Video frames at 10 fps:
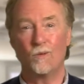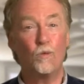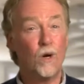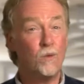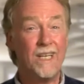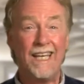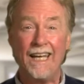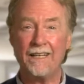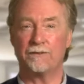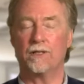What are we
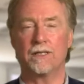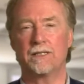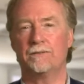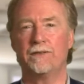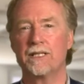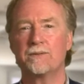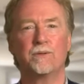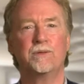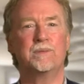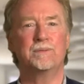getting for all this
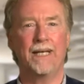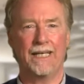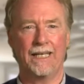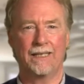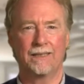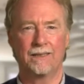investment we've been making?